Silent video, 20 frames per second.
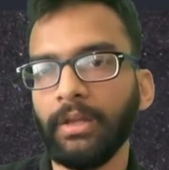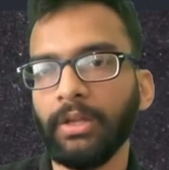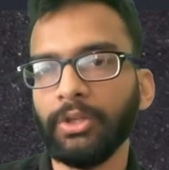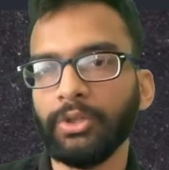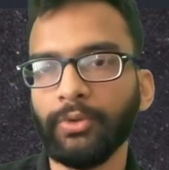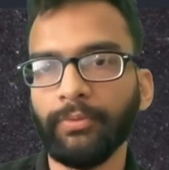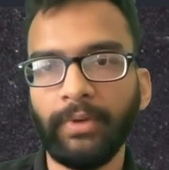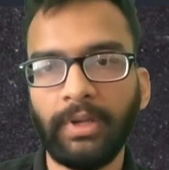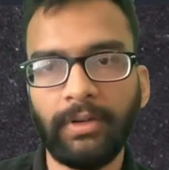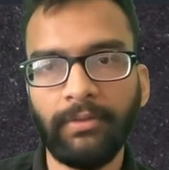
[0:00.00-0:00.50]

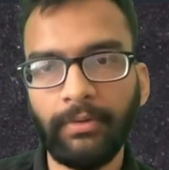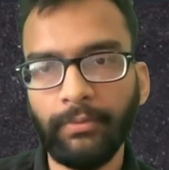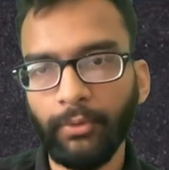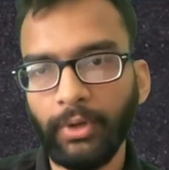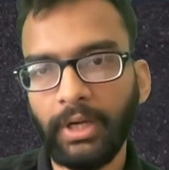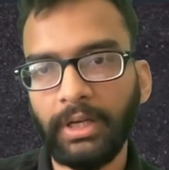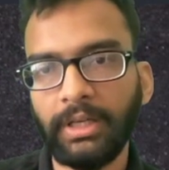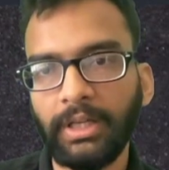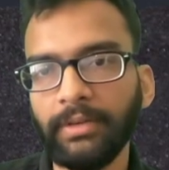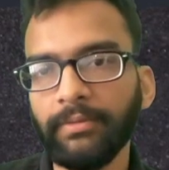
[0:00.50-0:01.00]
So whenever we
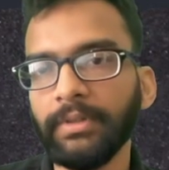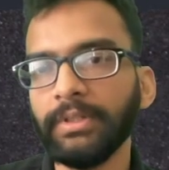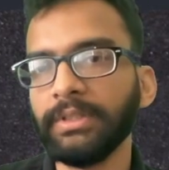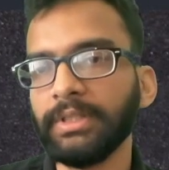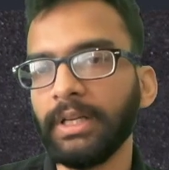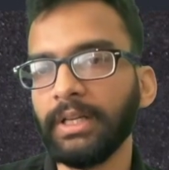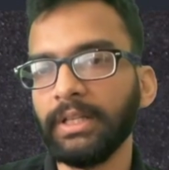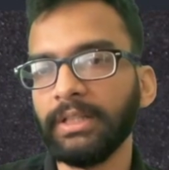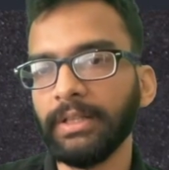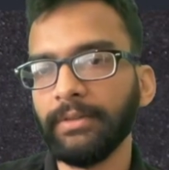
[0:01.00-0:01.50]
are done with
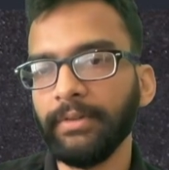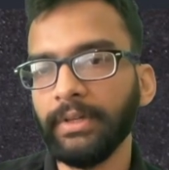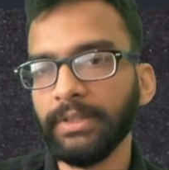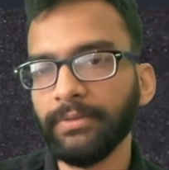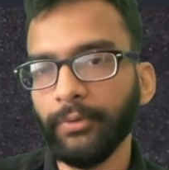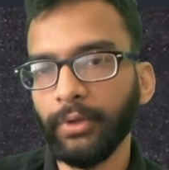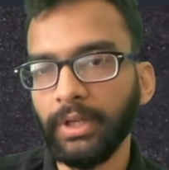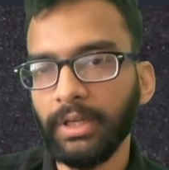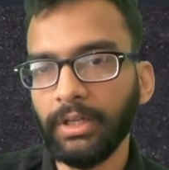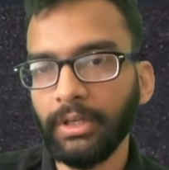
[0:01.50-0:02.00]
setting the fields,
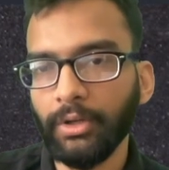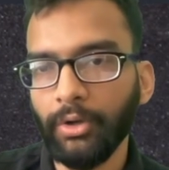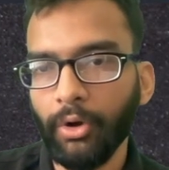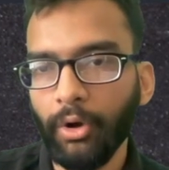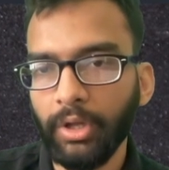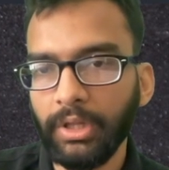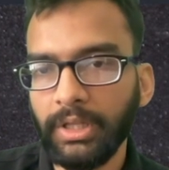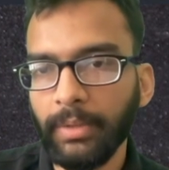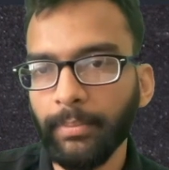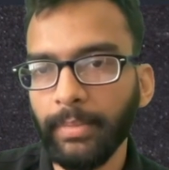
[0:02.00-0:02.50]
we can
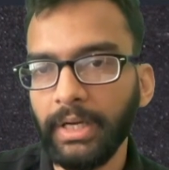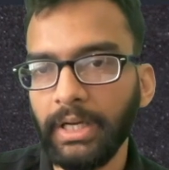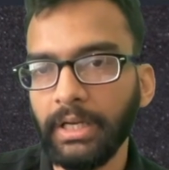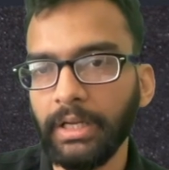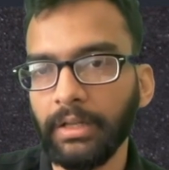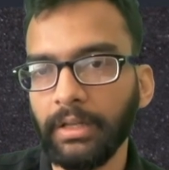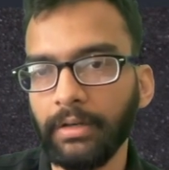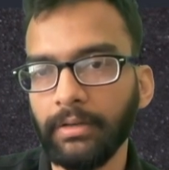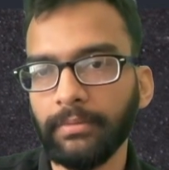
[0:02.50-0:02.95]
call the builder